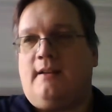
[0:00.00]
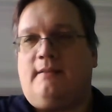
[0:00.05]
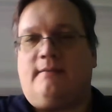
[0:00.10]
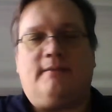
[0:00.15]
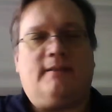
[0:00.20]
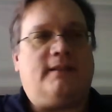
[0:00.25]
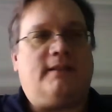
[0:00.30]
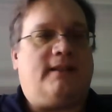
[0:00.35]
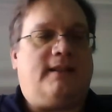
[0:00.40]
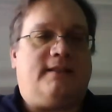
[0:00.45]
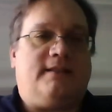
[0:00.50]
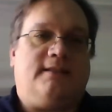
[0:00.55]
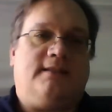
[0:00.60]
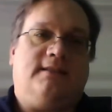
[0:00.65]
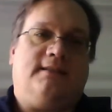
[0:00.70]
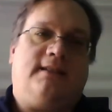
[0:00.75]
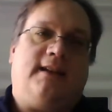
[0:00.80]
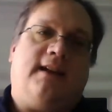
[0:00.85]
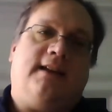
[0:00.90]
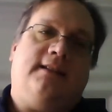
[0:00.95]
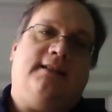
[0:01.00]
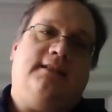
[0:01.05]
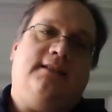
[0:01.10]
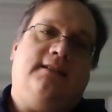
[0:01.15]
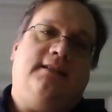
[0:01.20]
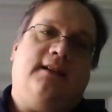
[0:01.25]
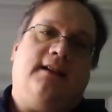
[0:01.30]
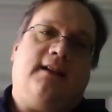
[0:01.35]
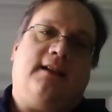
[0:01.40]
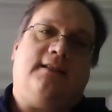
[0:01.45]

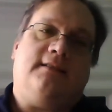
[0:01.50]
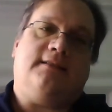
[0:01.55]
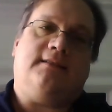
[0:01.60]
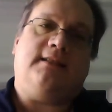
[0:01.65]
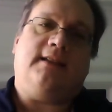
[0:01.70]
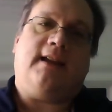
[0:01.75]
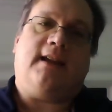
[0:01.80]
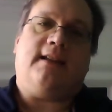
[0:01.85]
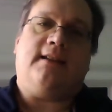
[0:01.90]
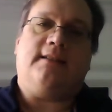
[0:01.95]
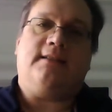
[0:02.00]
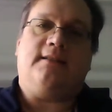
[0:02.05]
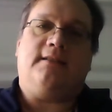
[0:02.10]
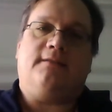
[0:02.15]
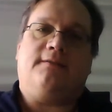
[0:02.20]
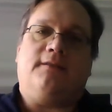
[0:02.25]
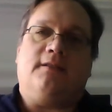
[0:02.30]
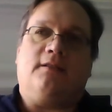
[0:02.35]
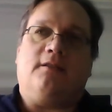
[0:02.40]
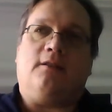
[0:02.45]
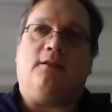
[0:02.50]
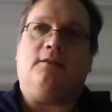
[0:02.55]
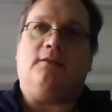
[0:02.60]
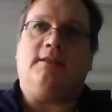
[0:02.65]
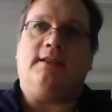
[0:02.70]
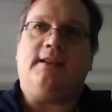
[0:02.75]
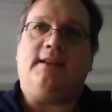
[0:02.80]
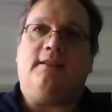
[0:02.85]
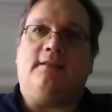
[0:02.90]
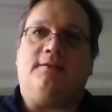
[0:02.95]
has the added
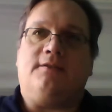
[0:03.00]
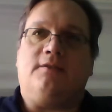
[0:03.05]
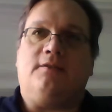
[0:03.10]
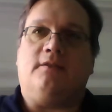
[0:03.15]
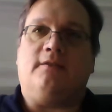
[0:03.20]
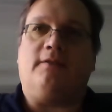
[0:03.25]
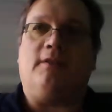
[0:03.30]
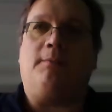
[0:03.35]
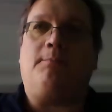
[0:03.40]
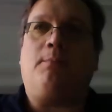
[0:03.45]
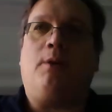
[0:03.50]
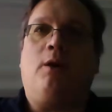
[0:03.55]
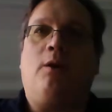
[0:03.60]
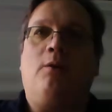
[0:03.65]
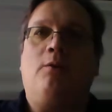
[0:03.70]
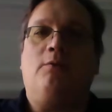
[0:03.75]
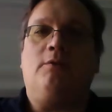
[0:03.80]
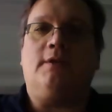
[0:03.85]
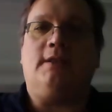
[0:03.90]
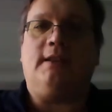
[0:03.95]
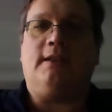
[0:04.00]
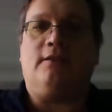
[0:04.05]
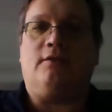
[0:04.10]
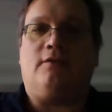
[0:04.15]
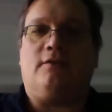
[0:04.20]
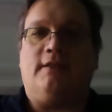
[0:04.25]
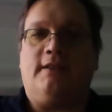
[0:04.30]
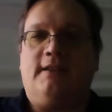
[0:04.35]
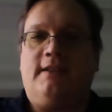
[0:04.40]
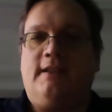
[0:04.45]
difficulty of sort of opposing
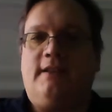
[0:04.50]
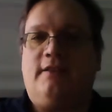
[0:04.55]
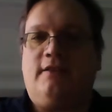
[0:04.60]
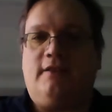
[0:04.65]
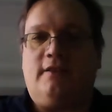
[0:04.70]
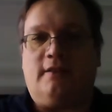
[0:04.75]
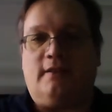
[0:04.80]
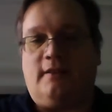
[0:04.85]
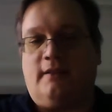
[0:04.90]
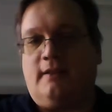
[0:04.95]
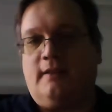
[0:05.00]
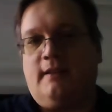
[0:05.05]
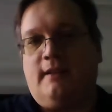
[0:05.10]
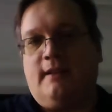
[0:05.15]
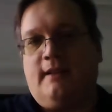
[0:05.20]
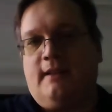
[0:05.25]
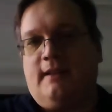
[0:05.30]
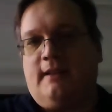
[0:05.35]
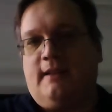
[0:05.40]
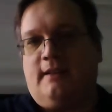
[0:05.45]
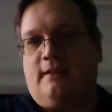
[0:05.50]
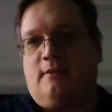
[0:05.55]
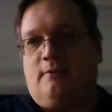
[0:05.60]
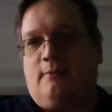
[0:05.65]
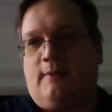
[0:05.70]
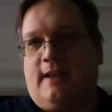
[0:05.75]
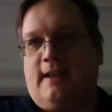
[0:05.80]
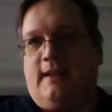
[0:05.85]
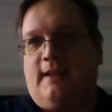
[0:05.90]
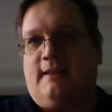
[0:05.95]
tradition in a
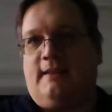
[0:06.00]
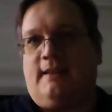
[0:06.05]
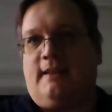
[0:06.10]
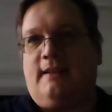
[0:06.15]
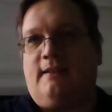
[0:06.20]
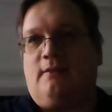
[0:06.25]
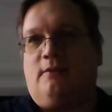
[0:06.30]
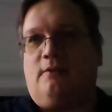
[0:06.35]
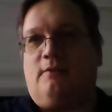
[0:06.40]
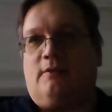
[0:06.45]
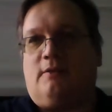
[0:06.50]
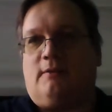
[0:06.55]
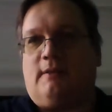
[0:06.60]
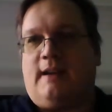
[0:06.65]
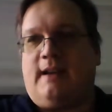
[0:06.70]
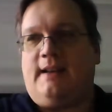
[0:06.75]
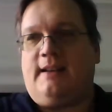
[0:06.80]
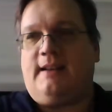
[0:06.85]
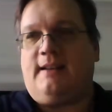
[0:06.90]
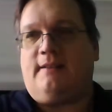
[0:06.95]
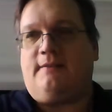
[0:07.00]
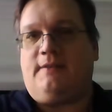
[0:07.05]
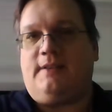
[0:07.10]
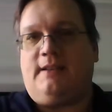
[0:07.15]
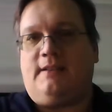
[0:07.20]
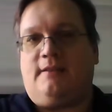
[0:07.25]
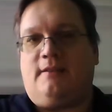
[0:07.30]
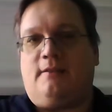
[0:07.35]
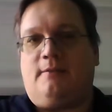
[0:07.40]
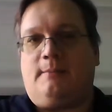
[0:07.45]
way that overriding a
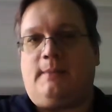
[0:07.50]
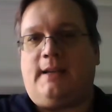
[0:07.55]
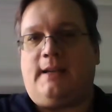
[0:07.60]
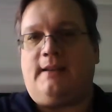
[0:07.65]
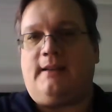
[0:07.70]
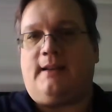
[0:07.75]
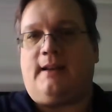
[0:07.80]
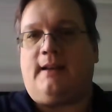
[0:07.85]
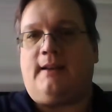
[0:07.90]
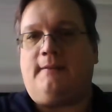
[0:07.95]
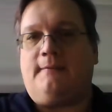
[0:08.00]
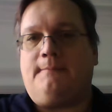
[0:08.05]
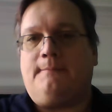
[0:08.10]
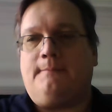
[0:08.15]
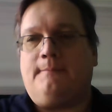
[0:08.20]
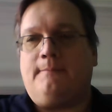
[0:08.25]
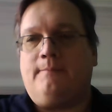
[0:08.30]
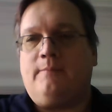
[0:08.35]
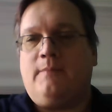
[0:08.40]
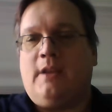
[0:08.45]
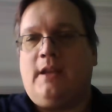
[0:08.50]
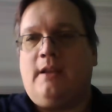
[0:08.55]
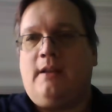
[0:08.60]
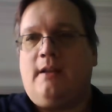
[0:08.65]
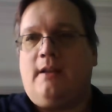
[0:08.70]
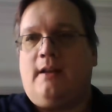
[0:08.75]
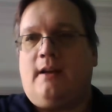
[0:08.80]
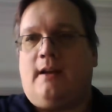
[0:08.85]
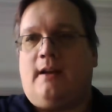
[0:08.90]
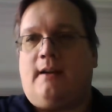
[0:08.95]
veto might not.
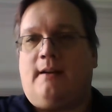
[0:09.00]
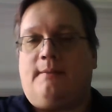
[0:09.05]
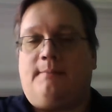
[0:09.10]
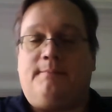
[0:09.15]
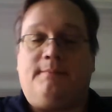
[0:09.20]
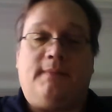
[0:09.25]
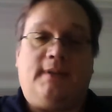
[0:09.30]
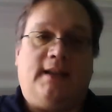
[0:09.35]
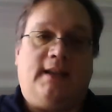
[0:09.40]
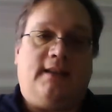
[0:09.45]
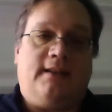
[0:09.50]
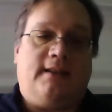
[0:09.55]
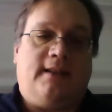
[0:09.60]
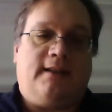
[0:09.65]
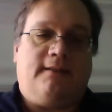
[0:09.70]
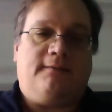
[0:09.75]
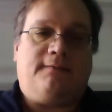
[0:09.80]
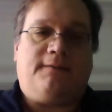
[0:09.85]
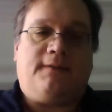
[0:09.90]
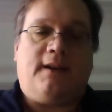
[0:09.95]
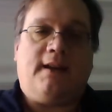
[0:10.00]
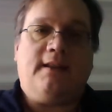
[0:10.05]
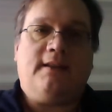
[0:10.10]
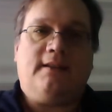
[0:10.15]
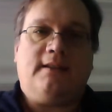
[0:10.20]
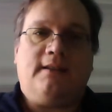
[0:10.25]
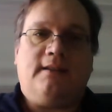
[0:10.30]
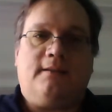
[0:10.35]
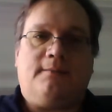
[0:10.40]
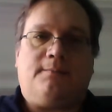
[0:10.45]
And then
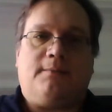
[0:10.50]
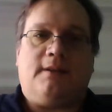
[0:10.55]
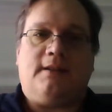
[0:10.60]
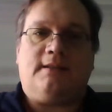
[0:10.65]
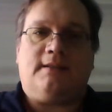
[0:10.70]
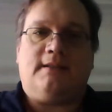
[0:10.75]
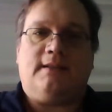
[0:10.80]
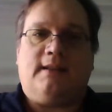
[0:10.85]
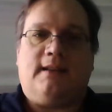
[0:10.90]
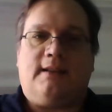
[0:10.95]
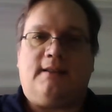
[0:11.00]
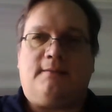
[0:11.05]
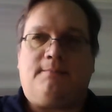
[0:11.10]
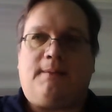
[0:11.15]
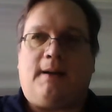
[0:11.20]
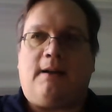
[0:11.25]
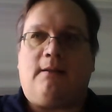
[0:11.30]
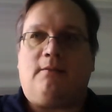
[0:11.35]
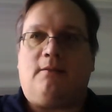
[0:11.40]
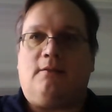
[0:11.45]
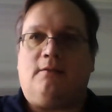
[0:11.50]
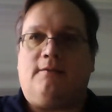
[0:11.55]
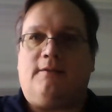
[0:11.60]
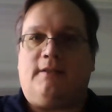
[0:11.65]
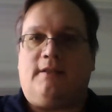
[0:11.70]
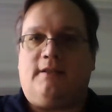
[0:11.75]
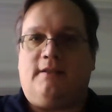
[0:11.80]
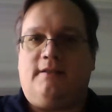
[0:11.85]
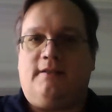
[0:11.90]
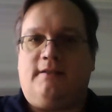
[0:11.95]
finally, the president has power over
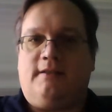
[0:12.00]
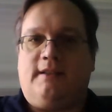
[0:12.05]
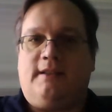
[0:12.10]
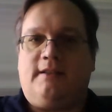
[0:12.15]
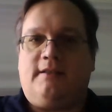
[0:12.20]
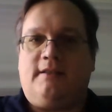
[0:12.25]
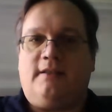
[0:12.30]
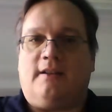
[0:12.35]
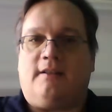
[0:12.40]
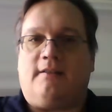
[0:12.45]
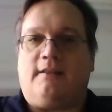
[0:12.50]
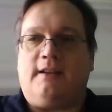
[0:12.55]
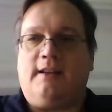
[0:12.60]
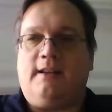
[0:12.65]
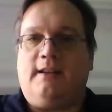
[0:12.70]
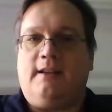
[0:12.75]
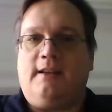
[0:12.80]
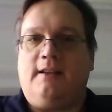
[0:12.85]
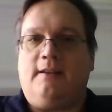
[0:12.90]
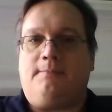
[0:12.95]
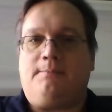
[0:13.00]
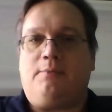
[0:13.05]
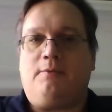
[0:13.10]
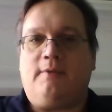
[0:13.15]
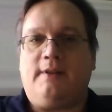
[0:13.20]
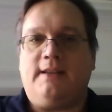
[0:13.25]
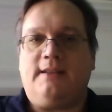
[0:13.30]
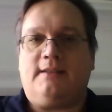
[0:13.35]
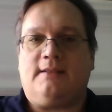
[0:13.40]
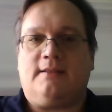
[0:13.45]
the judiciary. He
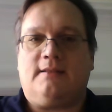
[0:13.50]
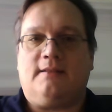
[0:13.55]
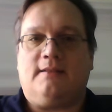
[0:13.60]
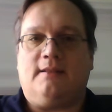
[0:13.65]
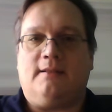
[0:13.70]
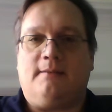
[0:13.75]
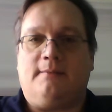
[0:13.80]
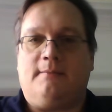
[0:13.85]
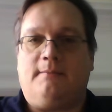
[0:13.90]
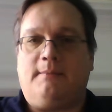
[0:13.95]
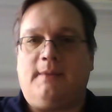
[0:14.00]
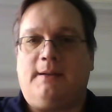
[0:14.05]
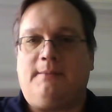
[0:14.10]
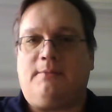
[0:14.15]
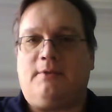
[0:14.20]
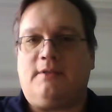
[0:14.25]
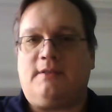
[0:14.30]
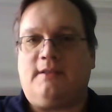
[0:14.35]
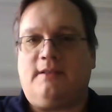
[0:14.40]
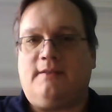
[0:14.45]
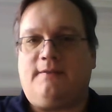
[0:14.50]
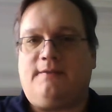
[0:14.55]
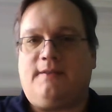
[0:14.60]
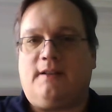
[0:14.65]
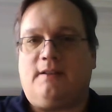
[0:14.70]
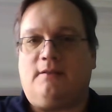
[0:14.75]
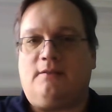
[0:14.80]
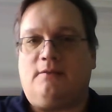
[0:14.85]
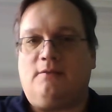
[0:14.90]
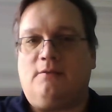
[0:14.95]
appoints the members of the
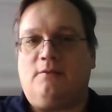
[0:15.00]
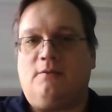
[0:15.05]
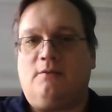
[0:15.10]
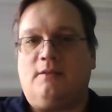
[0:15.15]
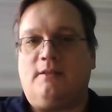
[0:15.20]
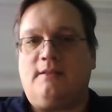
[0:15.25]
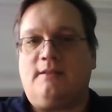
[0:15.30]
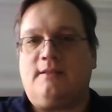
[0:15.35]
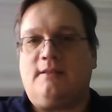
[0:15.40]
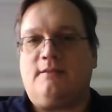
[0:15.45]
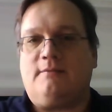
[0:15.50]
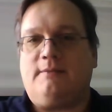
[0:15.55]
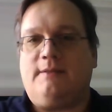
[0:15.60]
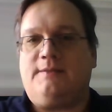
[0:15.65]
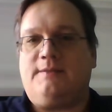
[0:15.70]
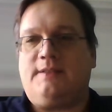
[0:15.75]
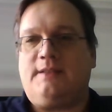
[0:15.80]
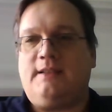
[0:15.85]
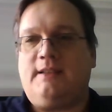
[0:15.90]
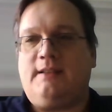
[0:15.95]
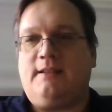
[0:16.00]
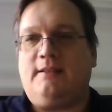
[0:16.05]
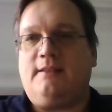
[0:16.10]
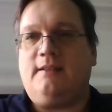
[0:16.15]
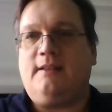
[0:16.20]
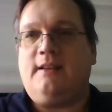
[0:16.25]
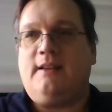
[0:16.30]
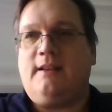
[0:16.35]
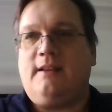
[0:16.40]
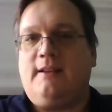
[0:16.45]
federal courts, as we've seen
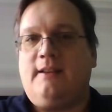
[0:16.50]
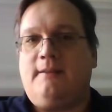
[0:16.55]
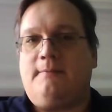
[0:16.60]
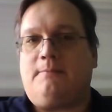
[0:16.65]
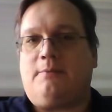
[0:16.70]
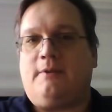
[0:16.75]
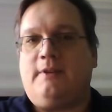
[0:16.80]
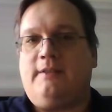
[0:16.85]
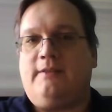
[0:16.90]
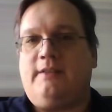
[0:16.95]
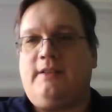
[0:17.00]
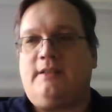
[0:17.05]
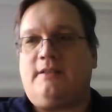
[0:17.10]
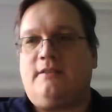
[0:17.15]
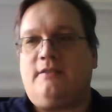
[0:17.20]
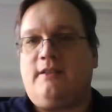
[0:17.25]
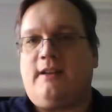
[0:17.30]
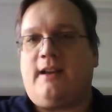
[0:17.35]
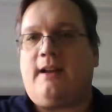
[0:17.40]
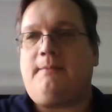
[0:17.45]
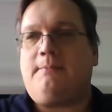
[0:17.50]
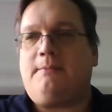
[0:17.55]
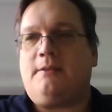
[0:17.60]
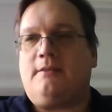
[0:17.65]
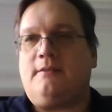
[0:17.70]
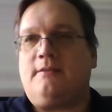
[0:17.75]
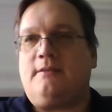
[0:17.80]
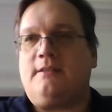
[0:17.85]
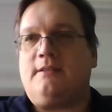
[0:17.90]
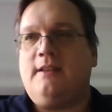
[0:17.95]
in previous
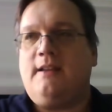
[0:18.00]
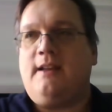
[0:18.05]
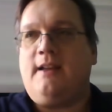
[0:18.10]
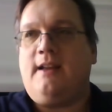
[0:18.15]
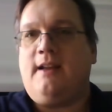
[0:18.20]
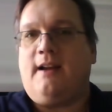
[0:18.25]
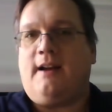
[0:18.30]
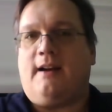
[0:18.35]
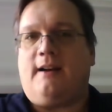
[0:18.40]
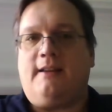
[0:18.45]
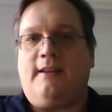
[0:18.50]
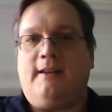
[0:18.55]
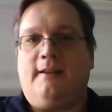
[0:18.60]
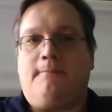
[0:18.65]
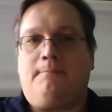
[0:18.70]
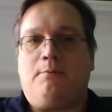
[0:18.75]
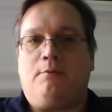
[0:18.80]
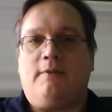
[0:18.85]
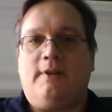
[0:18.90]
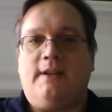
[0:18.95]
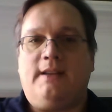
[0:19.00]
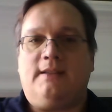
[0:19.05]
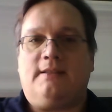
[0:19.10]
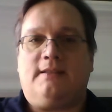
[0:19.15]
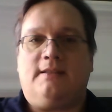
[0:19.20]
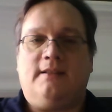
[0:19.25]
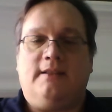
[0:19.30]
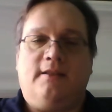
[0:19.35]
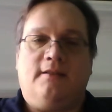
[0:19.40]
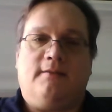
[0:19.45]
chapters. He appoints
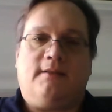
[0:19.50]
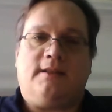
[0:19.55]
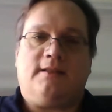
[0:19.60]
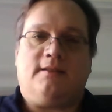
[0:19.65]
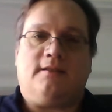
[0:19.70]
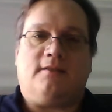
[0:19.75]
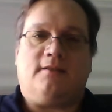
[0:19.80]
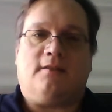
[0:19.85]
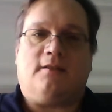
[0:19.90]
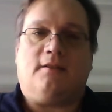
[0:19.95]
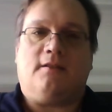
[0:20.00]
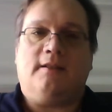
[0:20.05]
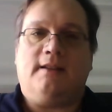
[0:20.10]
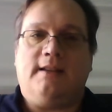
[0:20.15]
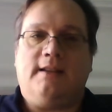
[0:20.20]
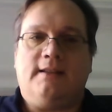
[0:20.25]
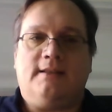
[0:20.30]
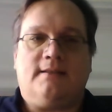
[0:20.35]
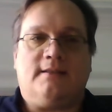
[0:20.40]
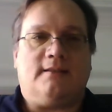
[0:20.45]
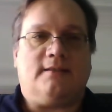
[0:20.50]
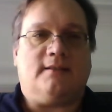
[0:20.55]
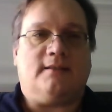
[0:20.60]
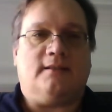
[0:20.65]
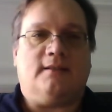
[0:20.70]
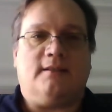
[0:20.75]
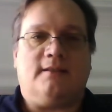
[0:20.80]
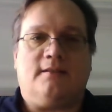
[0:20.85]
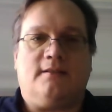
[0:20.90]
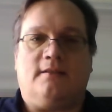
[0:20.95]
the U.S. attorneys, the
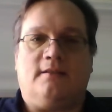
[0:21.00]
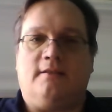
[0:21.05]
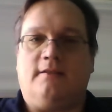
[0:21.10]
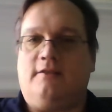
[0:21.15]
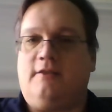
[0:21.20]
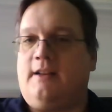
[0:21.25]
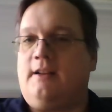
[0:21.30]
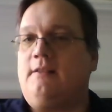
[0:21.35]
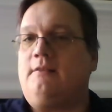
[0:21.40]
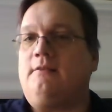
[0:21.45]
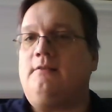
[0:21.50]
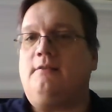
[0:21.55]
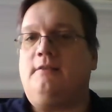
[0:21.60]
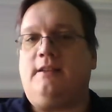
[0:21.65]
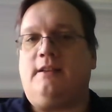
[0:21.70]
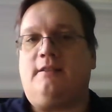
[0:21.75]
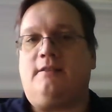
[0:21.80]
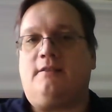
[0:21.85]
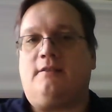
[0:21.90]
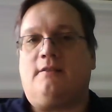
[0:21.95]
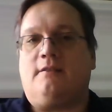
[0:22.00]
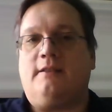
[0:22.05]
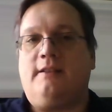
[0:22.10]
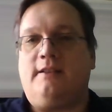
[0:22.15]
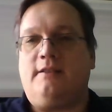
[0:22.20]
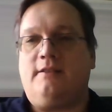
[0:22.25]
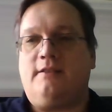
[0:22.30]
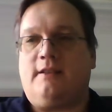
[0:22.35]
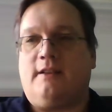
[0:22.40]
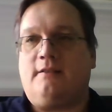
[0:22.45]
Solicitor General, the Attorney
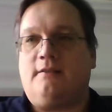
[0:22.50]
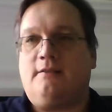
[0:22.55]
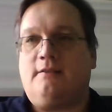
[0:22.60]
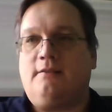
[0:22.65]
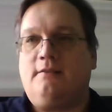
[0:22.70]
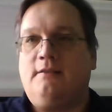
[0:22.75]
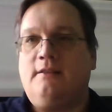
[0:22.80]
General.